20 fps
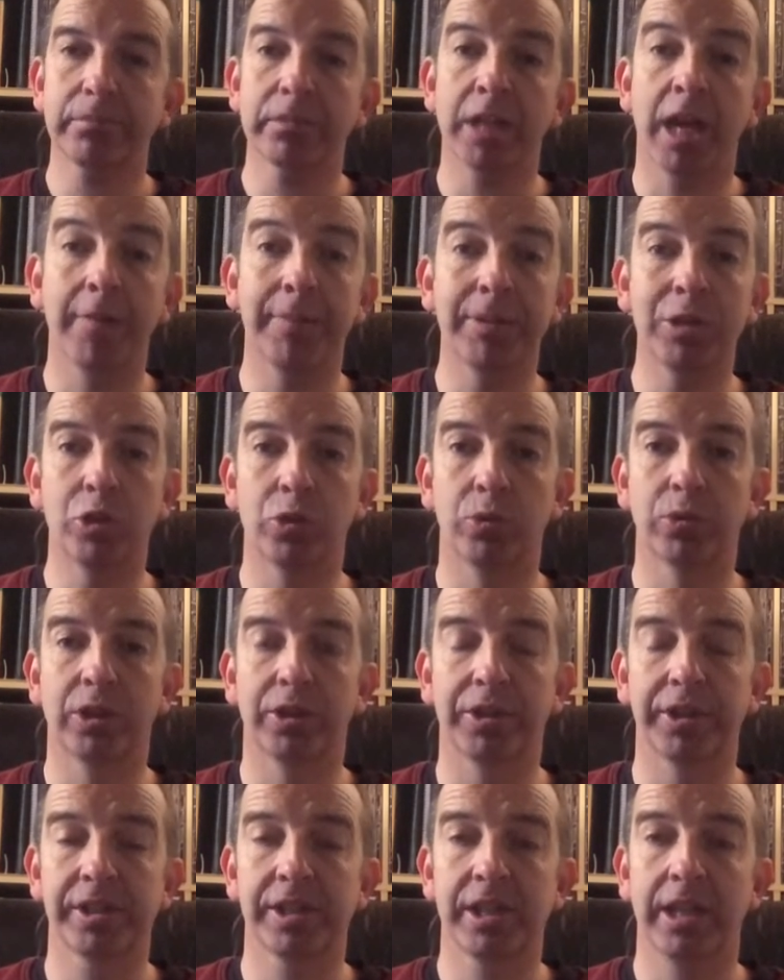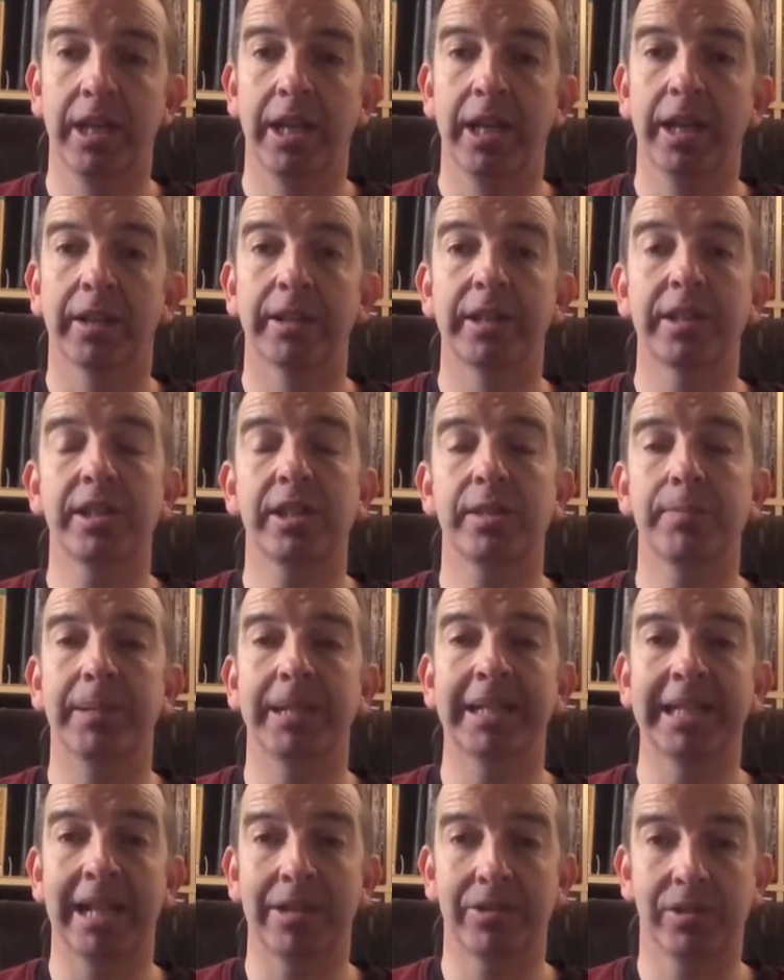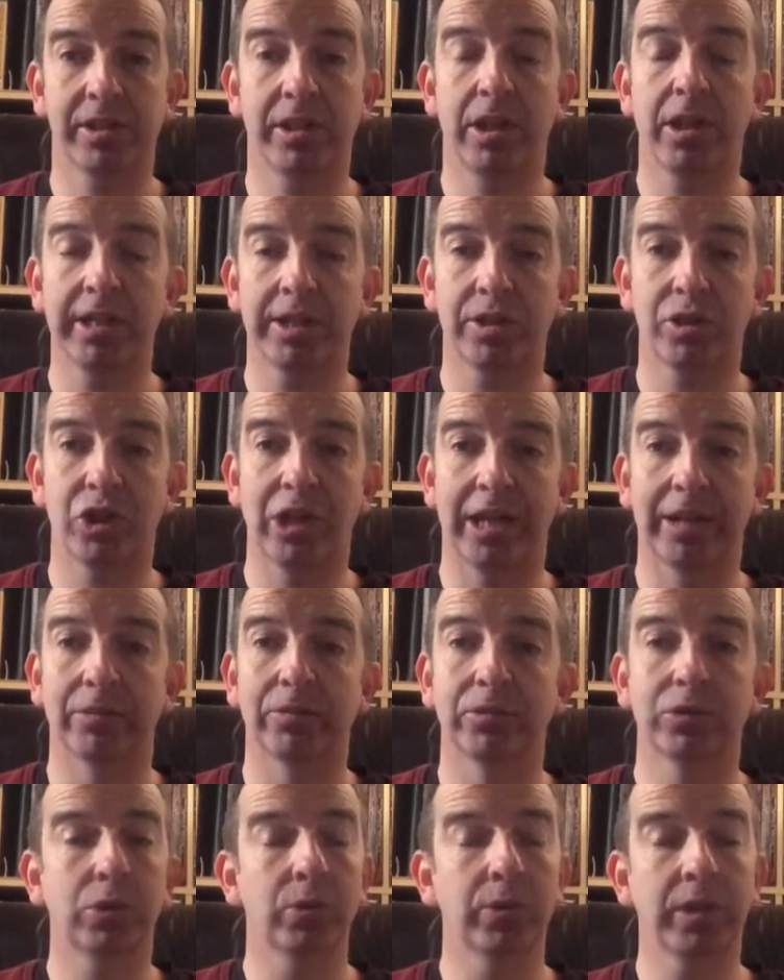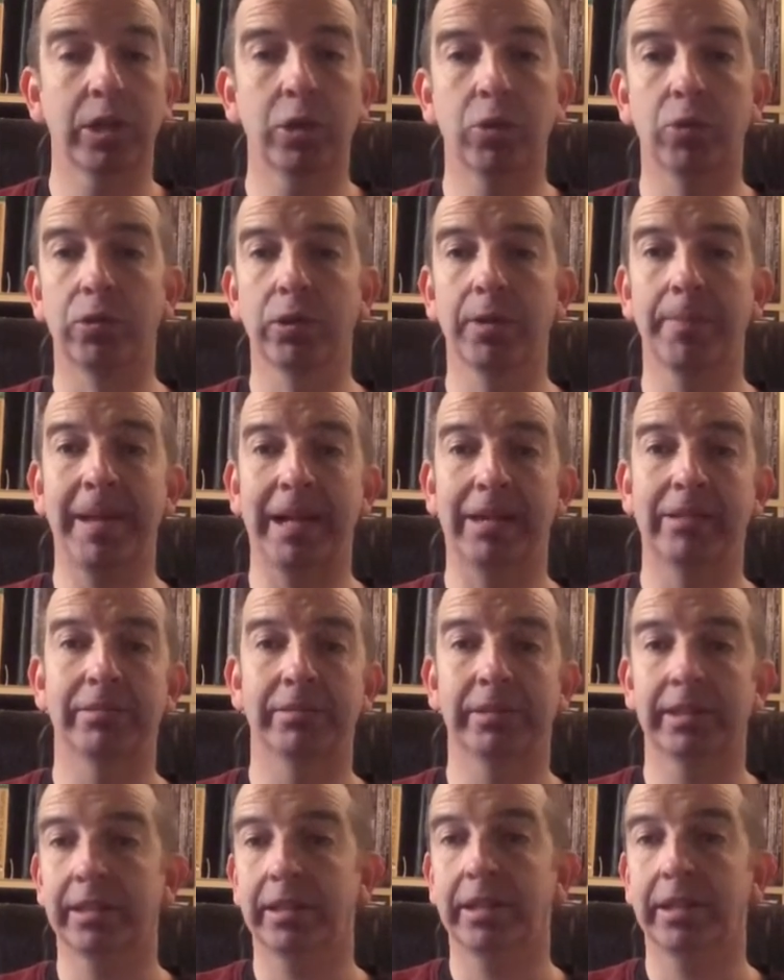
I've been Sean Connors. This has been the Outsiders channel, talking all about